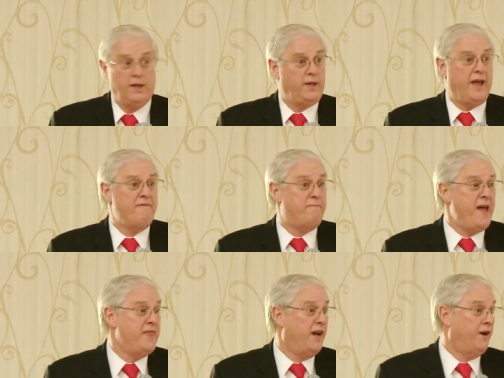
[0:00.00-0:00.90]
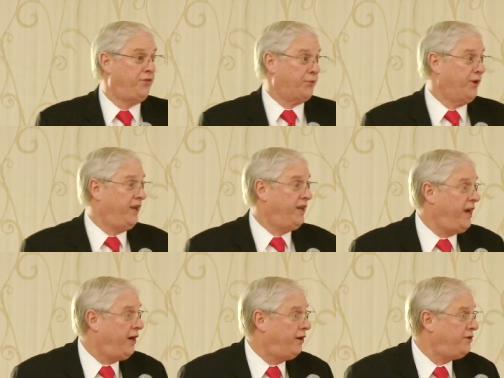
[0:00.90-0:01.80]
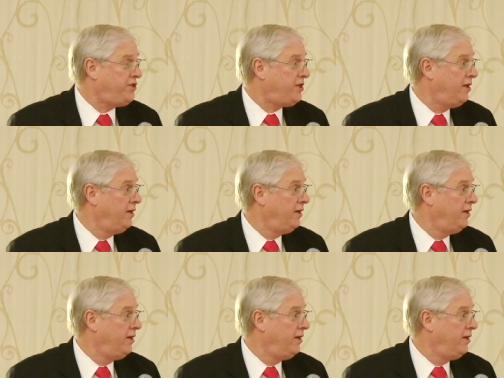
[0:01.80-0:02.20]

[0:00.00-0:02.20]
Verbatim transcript: You haven't been there in three years.